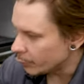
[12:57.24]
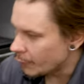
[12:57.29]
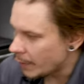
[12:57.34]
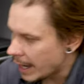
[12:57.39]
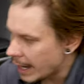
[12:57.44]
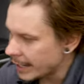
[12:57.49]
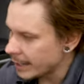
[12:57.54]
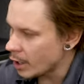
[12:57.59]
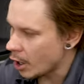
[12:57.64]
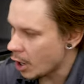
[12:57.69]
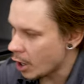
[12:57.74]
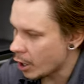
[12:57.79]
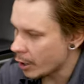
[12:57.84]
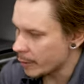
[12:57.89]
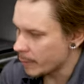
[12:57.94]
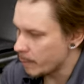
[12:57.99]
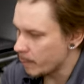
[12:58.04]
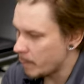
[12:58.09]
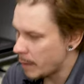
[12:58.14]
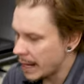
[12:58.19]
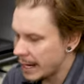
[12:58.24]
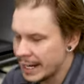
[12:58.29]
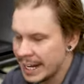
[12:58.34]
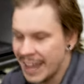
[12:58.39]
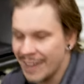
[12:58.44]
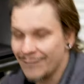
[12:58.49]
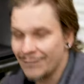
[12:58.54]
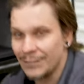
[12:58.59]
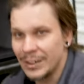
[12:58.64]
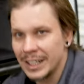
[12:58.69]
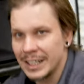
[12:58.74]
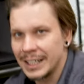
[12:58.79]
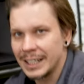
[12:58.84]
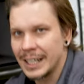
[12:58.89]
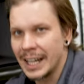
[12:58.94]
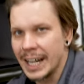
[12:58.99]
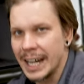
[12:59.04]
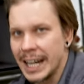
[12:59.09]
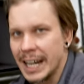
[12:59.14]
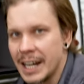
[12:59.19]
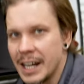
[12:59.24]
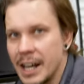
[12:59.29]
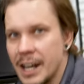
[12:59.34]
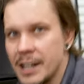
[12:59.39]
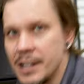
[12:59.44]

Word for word: find our bayonet fitting and